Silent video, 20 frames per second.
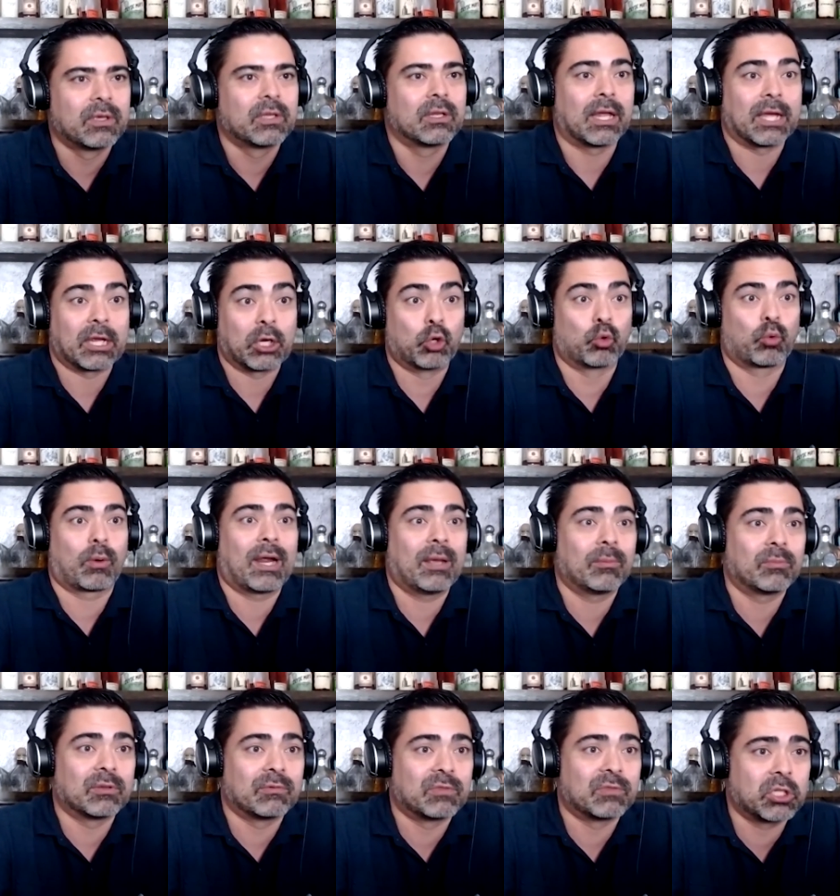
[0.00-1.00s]
like
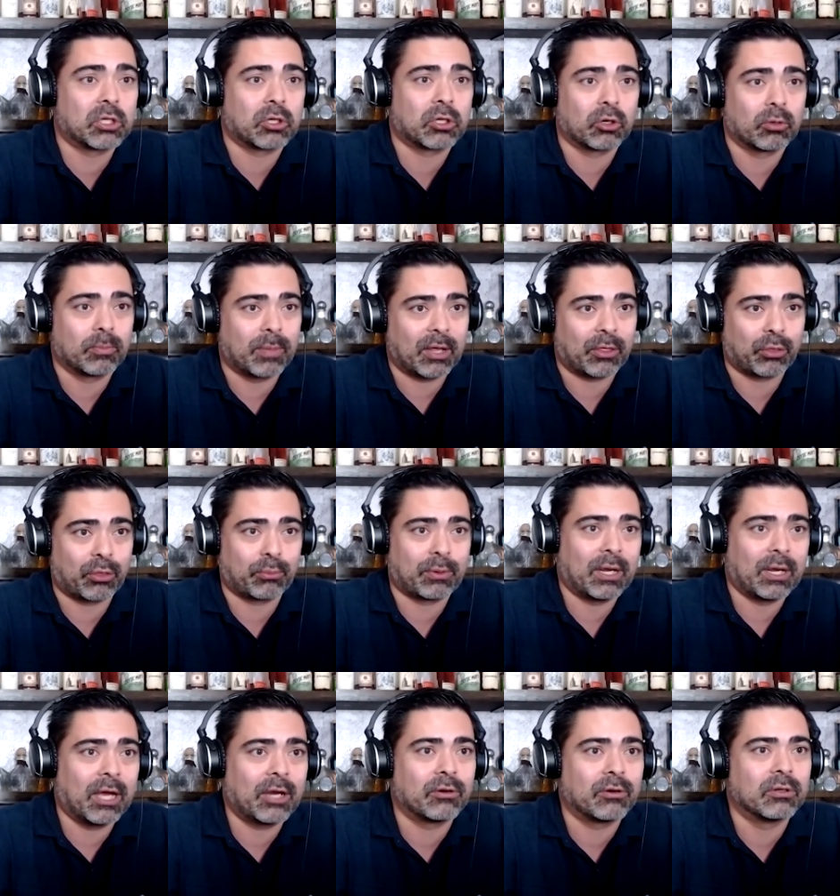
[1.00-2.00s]
grams of sugar by
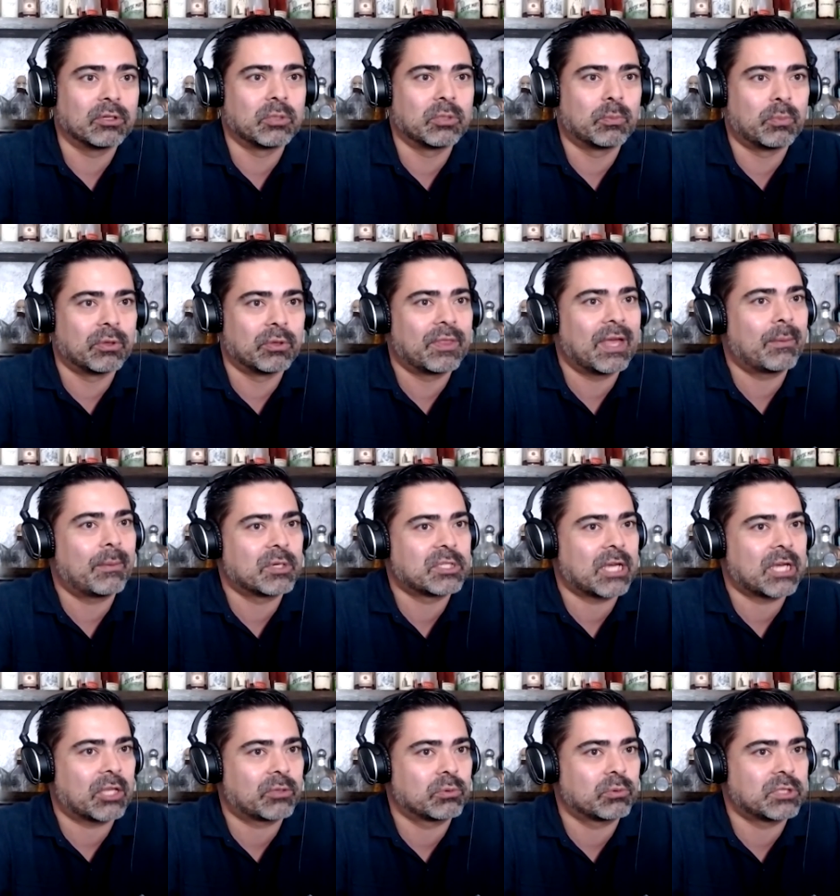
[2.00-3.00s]
three hundred to put that much
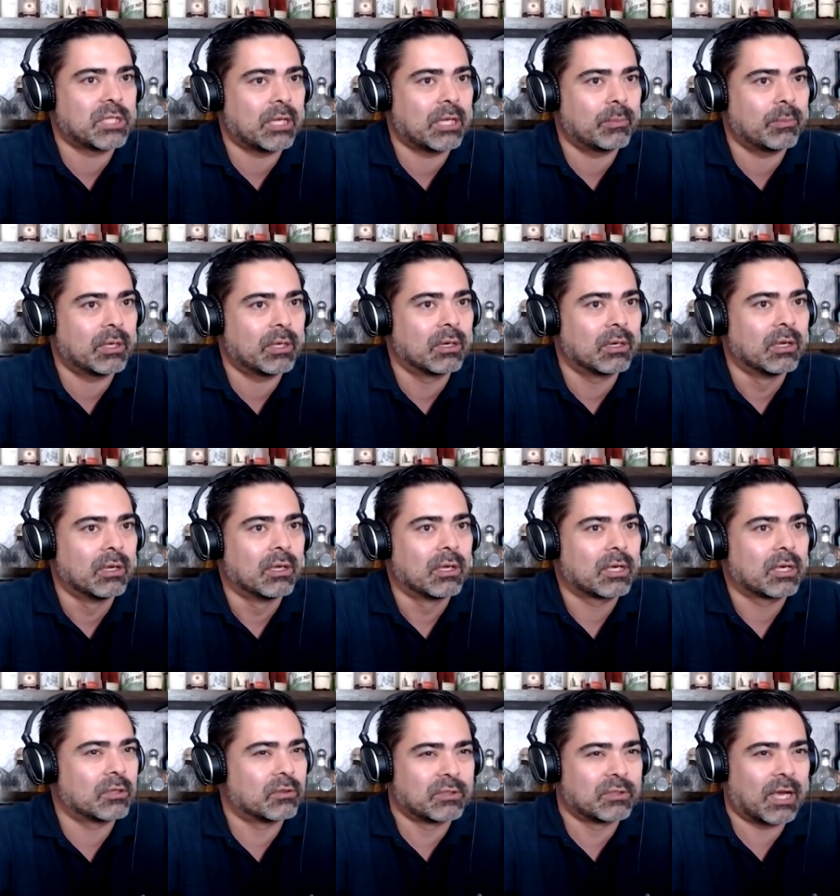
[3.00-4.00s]
aspartame in,
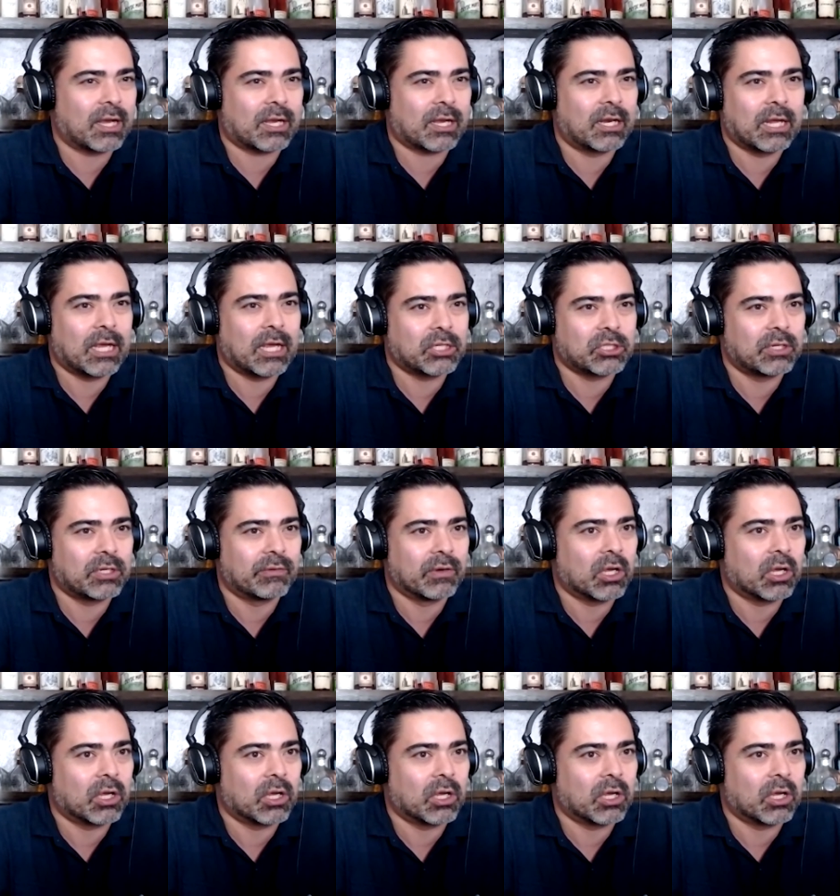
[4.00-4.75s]
because it's not going to get you even